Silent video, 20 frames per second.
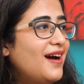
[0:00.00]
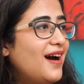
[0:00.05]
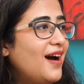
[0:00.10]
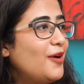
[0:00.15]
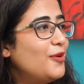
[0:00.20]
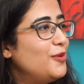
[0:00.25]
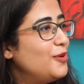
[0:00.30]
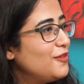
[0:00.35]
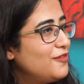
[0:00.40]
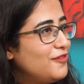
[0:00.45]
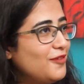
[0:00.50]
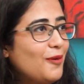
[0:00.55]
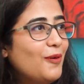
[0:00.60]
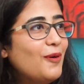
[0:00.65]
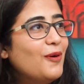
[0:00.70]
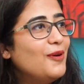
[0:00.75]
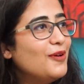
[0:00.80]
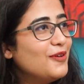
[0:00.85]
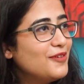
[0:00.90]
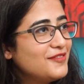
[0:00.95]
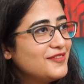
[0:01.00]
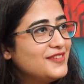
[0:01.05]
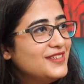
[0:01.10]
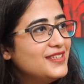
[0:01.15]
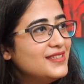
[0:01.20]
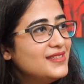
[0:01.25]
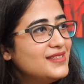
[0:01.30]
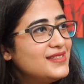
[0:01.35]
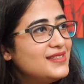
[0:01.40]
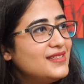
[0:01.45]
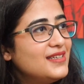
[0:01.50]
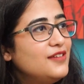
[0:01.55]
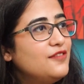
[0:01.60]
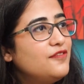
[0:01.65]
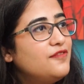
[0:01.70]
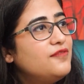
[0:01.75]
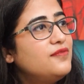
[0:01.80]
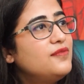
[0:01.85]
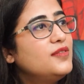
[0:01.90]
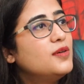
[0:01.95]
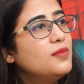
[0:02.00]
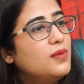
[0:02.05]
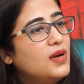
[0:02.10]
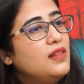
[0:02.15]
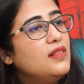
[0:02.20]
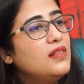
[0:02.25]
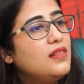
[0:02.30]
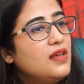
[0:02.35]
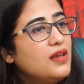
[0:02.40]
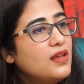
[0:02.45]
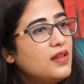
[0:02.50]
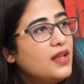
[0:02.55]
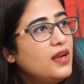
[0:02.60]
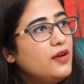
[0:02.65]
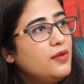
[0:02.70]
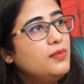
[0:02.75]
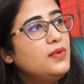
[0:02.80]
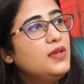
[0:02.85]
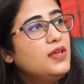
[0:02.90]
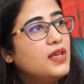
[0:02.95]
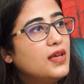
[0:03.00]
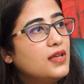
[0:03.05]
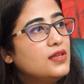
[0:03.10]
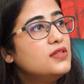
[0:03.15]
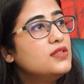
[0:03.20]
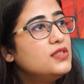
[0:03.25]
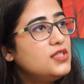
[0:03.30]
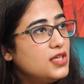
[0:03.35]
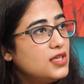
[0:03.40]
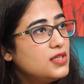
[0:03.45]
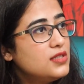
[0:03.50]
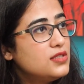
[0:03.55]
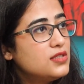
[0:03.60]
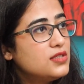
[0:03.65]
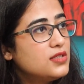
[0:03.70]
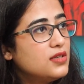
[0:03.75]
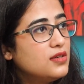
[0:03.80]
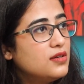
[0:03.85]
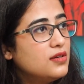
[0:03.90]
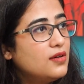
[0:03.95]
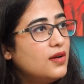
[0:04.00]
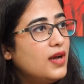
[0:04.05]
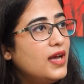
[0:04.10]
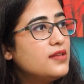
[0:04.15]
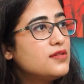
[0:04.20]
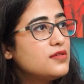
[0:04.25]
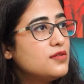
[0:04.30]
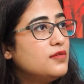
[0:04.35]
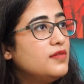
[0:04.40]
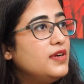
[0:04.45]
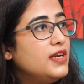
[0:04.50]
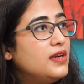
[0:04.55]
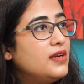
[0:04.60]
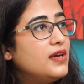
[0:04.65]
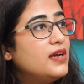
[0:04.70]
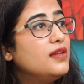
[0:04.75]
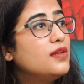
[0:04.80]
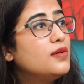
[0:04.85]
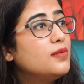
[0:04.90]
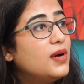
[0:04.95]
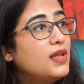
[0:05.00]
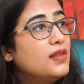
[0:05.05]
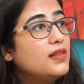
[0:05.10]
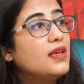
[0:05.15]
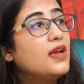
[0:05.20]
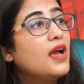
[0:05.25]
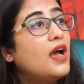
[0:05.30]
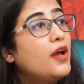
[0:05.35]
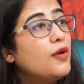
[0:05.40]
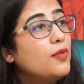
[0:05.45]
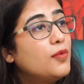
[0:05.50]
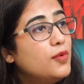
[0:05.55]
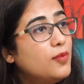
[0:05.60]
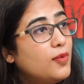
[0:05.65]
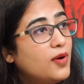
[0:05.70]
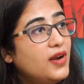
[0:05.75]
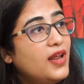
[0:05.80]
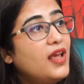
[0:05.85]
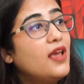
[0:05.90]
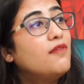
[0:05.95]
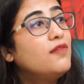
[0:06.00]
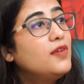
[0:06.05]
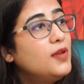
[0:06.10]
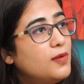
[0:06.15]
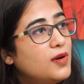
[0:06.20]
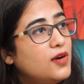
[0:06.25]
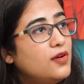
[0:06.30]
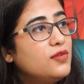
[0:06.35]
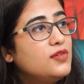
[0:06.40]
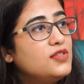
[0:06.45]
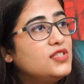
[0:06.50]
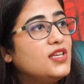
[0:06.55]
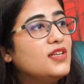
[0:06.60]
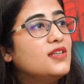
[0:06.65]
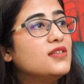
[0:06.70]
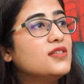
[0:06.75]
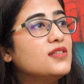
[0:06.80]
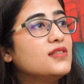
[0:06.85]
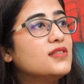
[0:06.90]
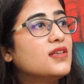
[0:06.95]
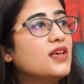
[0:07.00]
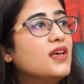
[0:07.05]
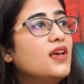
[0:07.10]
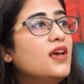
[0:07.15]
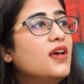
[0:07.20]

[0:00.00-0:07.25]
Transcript: out of all of this, if the one thing that we can change as Novatr, and the one thing I would want everyone to change is